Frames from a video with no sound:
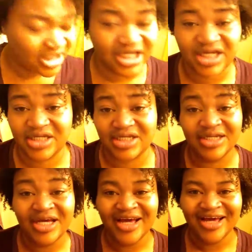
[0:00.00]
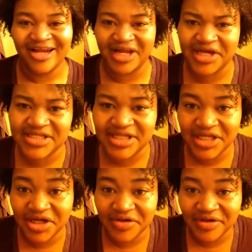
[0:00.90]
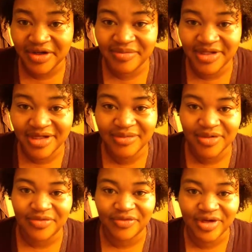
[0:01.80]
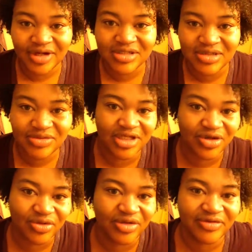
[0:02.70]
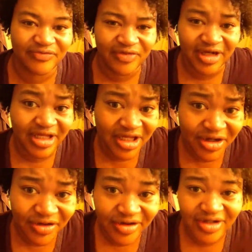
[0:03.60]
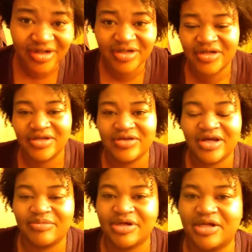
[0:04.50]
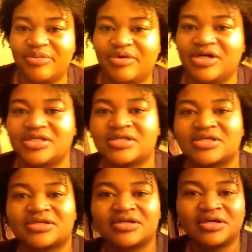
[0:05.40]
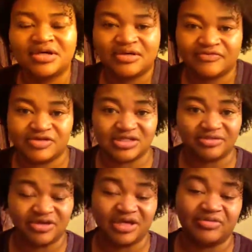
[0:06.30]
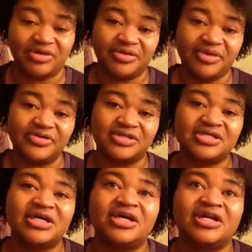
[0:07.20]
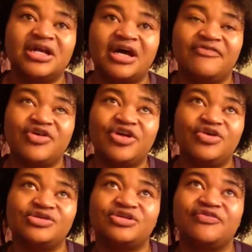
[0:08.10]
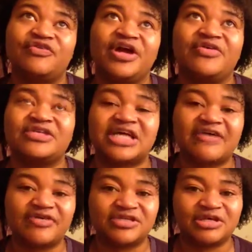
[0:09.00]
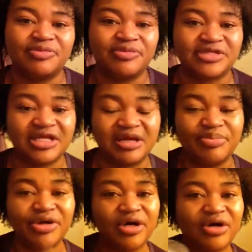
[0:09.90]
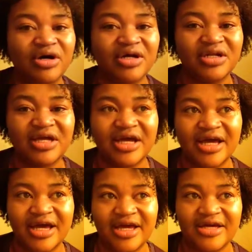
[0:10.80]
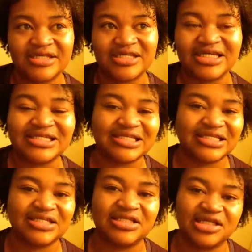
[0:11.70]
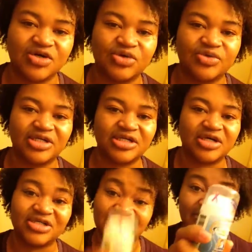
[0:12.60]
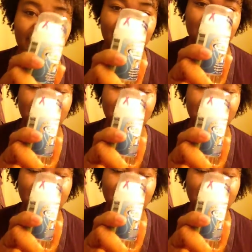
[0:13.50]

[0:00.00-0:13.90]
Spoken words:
And last a year. I mean, come on, $3 on deodorant a year. You can't beat that price for something that really works. Now, if you're used to fragrance, I've heard some people say they put on a scented deodorant on top of this.